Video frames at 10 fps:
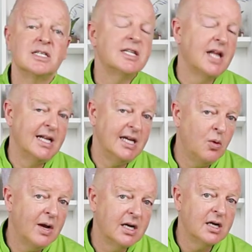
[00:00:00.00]
a slightly
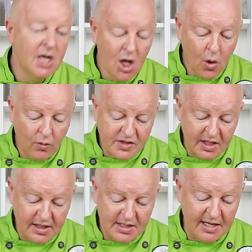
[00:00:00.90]
quicker
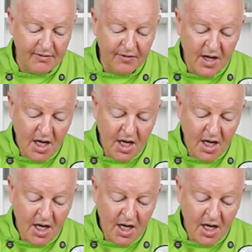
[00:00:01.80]
alternative